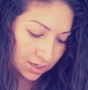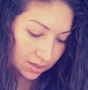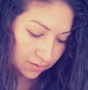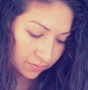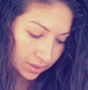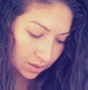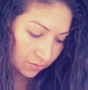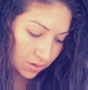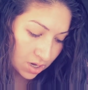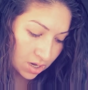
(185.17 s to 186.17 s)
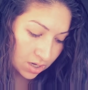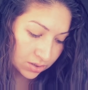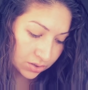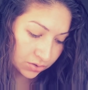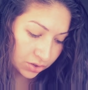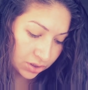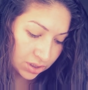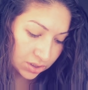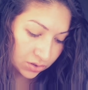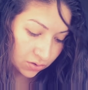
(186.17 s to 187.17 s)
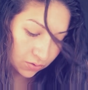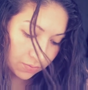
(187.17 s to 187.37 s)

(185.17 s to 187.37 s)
here we go. So she told